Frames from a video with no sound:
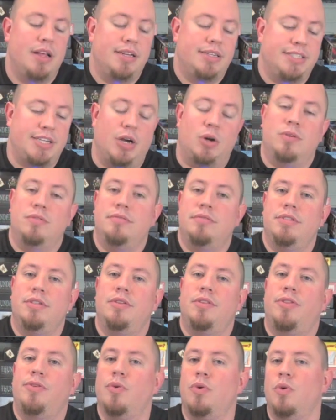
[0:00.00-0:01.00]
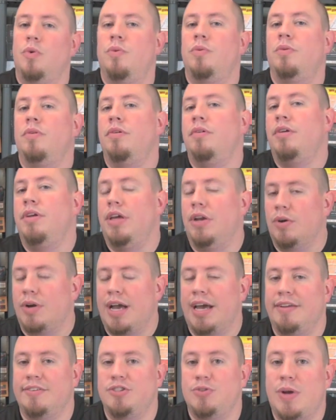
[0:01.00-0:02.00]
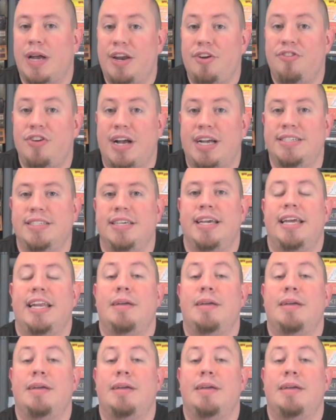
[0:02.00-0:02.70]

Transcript: So through kind of strategizing,